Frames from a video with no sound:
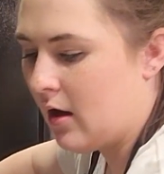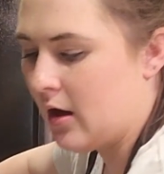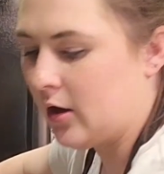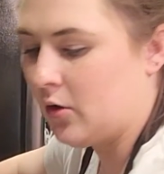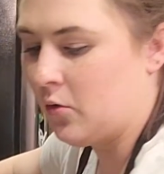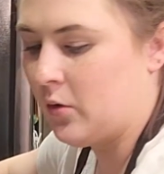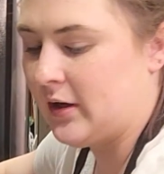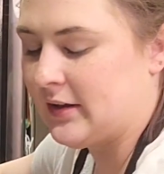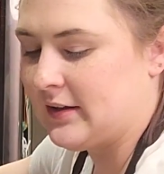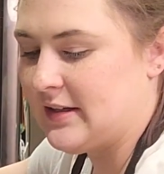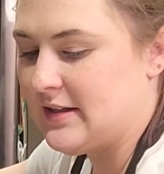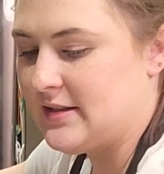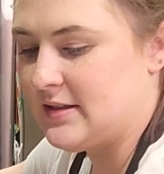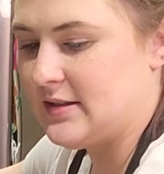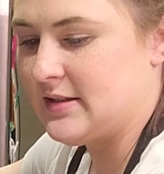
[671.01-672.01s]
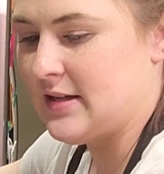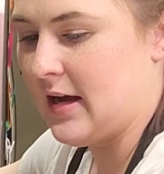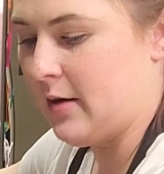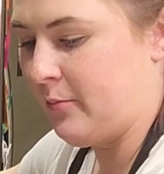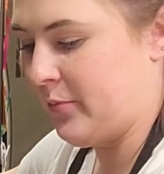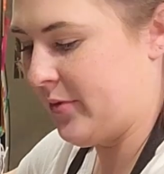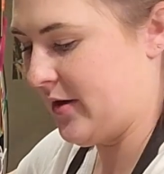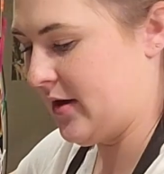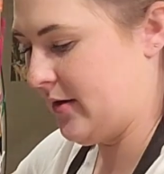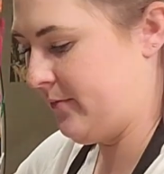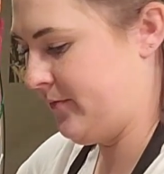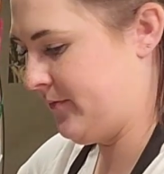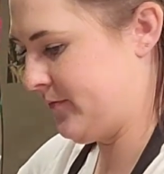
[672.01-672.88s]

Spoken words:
and quickly temp them.